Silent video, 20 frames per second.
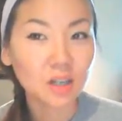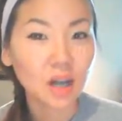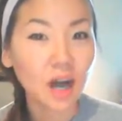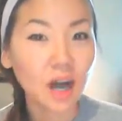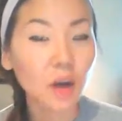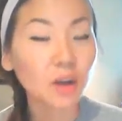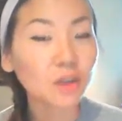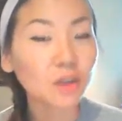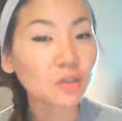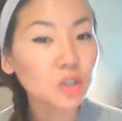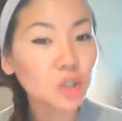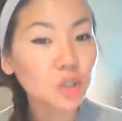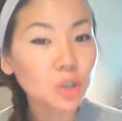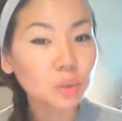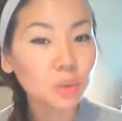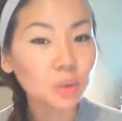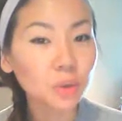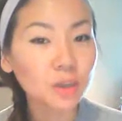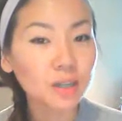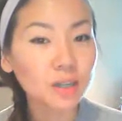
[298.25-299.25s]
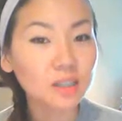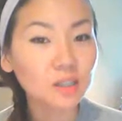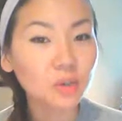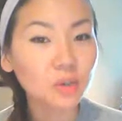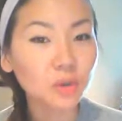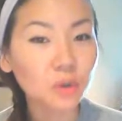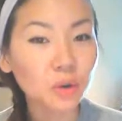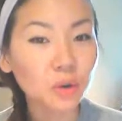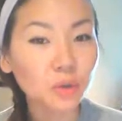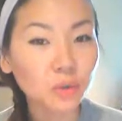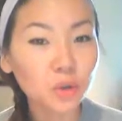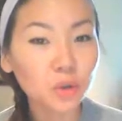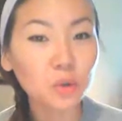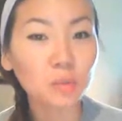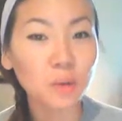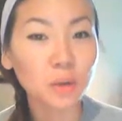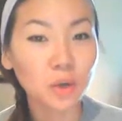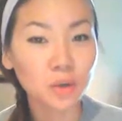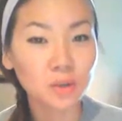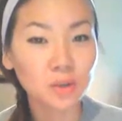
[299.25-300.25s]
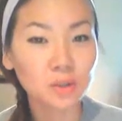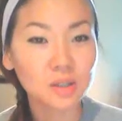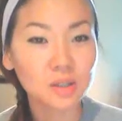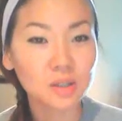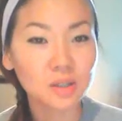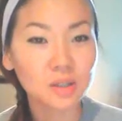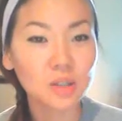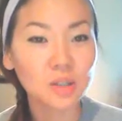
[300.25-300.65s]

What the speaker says: I'll give 2 points for a food post.